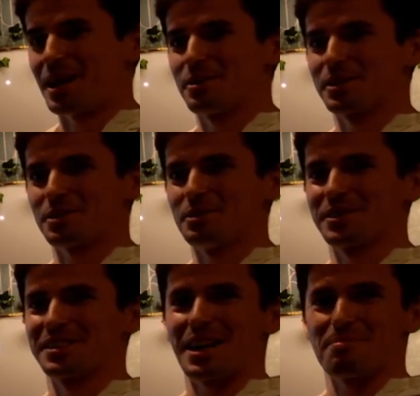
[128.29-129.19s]
how it
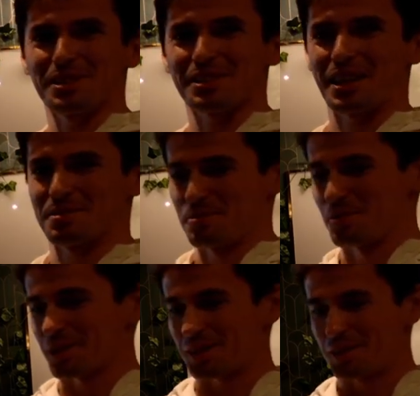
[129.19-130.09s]
often happens, like
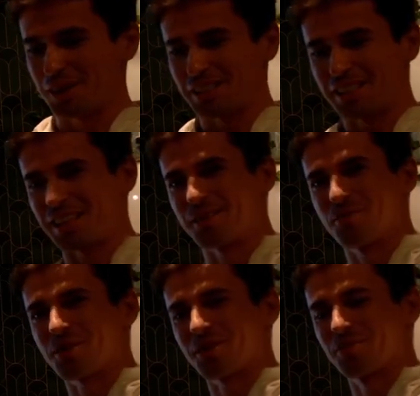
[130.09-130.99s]
works locally
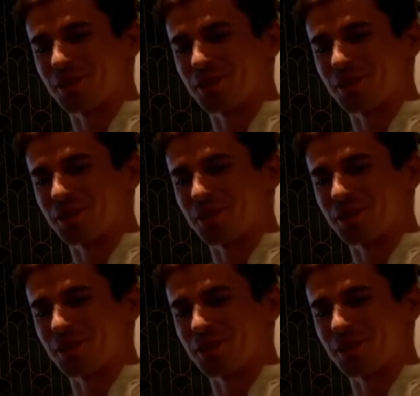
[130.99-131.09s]
doesn't work on